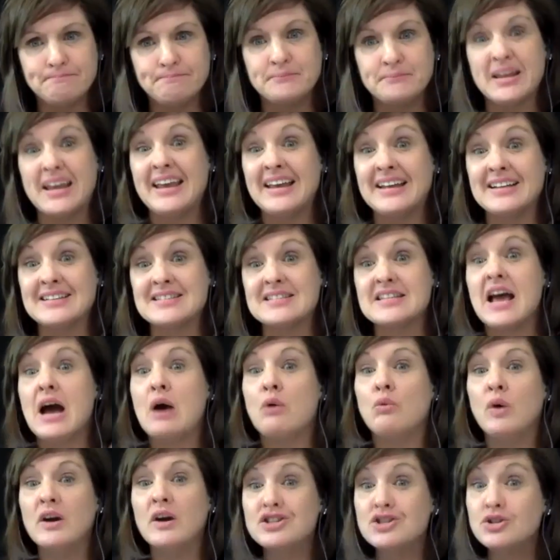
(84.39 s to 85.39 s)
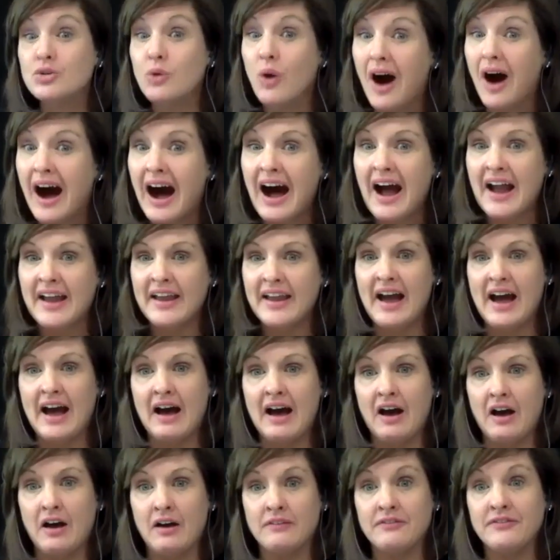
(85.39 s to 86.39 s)
It's what do I
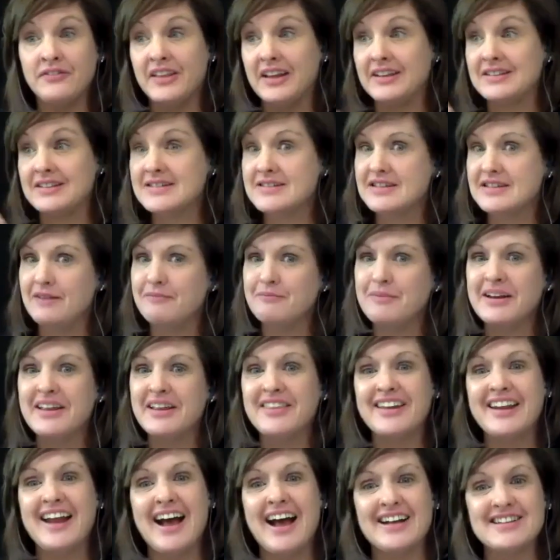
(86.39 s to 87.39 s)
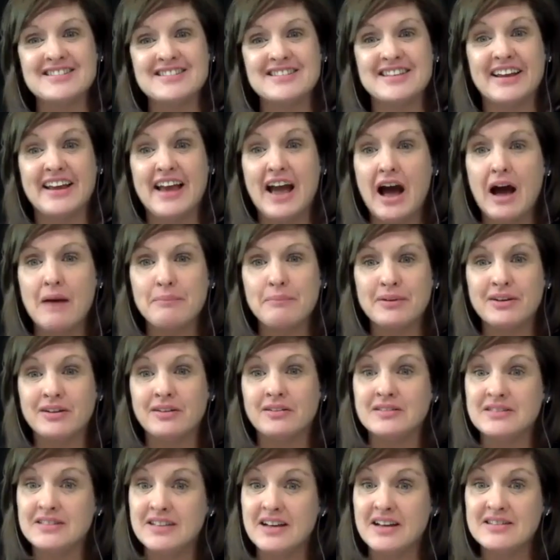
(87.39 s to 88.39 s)
have that somebody that has the capital
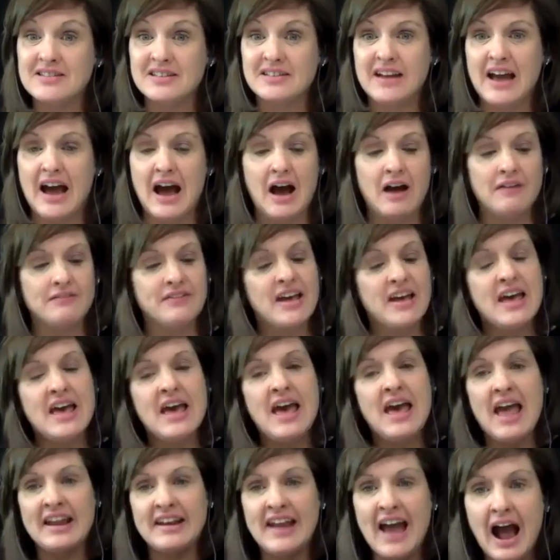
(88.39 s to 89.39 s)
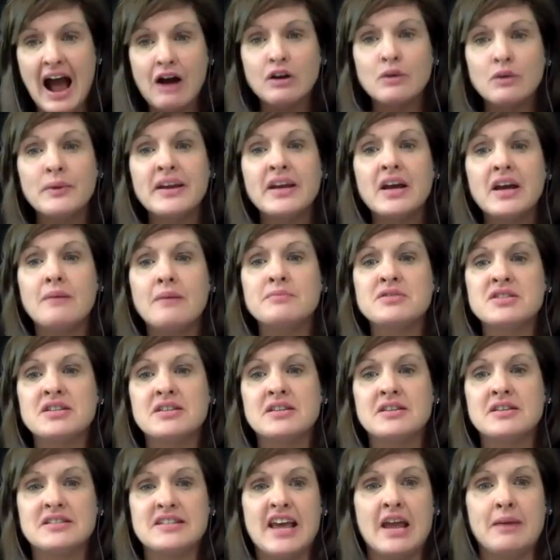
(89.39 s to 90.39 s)
doesn't have, and how do we come to the
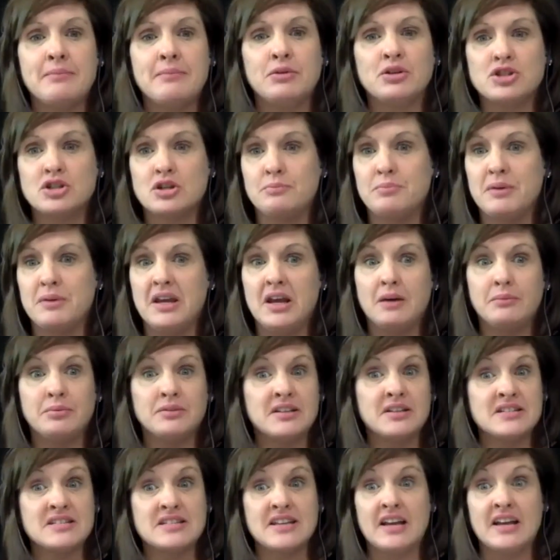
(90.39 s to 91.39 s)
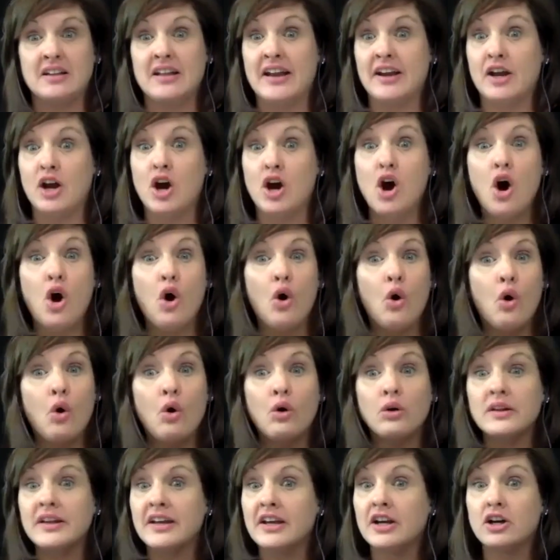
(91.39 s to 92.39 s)
table to be able to say, like,
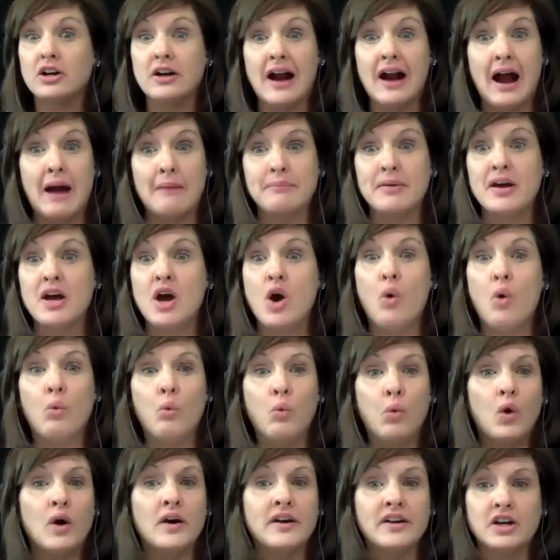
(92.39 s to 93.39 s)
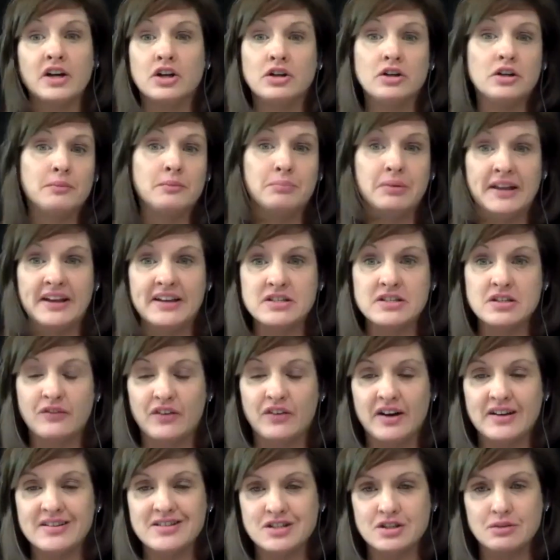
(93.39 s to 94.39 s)
holy crap, what a good place for
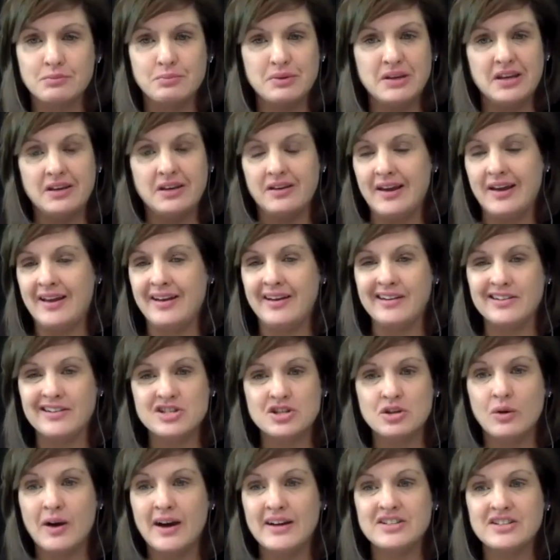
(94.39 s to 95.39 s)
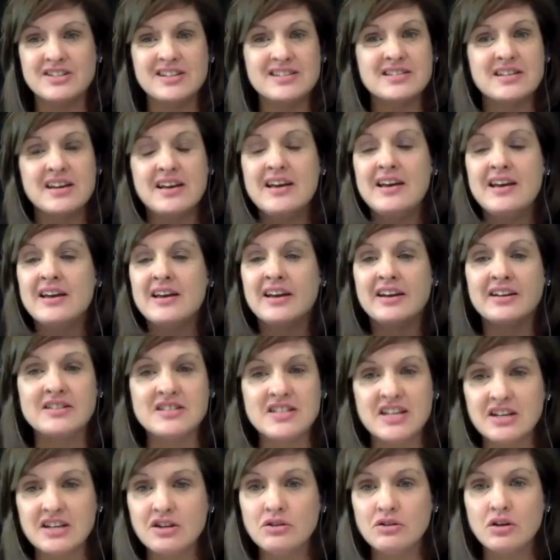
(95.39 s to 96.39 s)
us to be. And so I just
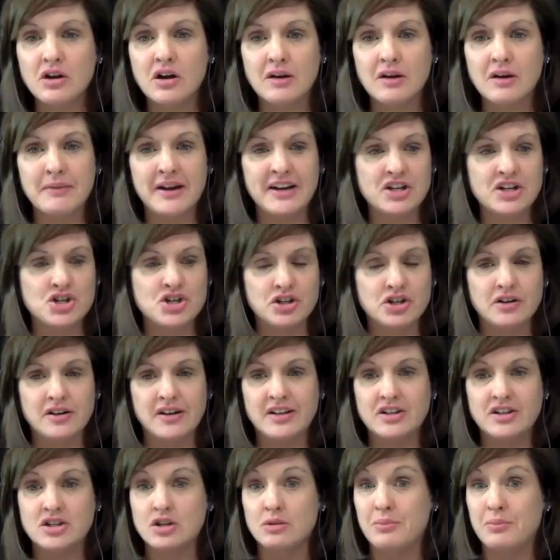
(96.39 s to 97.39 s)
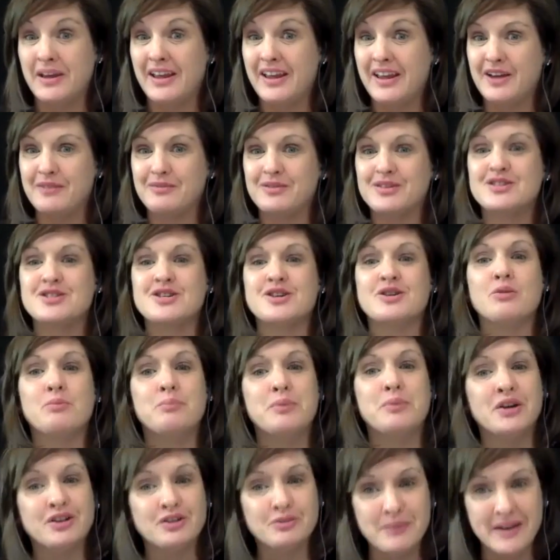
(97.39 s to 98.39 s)
continued on my journey to be able to
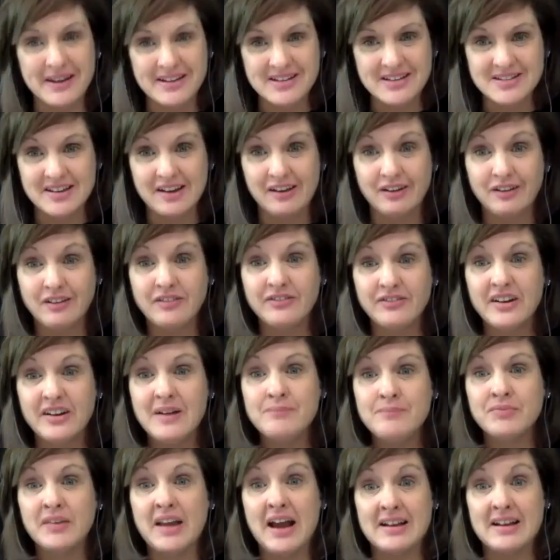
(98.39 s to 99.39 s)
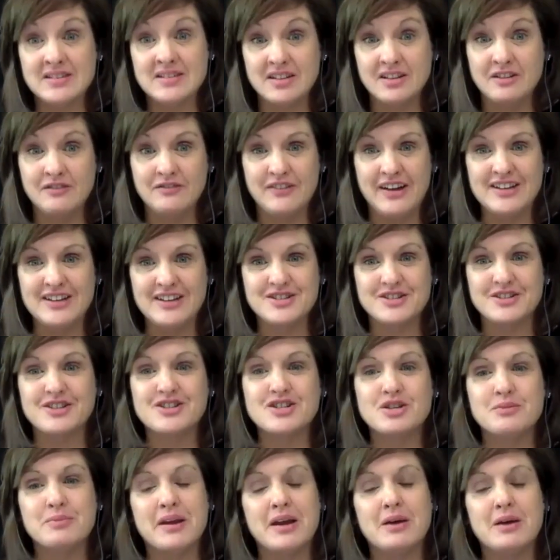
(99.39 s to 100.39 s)
build myself as an investor, to
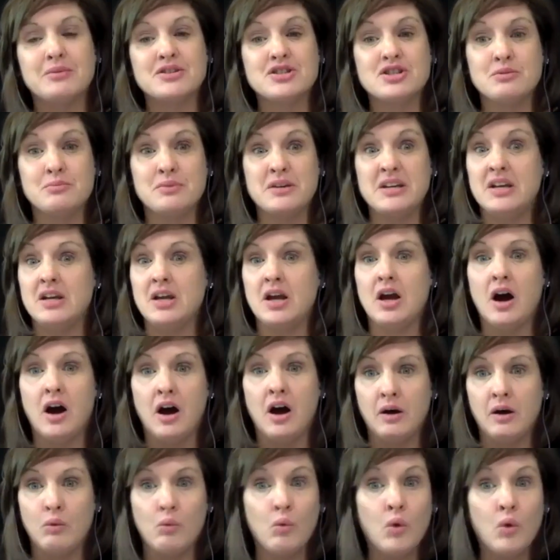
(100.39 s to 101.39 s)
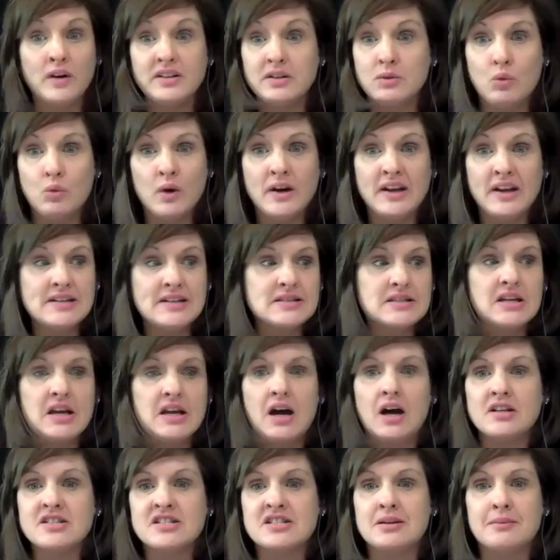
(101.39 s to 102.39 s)
be able to be what is
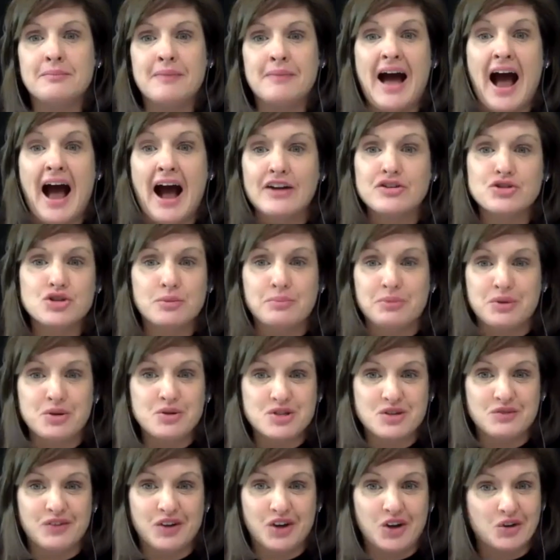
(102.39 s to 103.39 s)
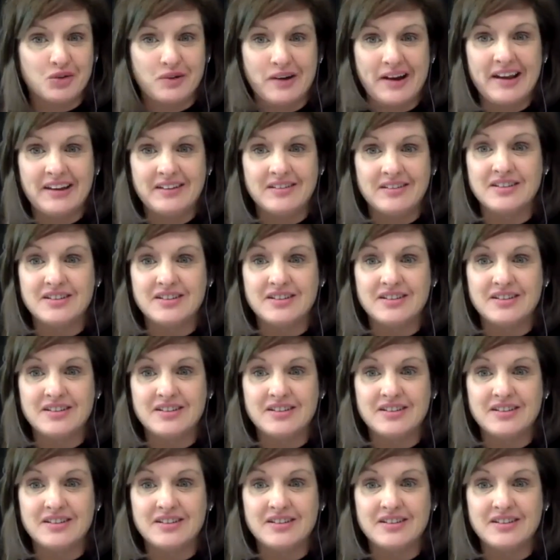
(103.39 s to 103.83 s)
some attributes of a great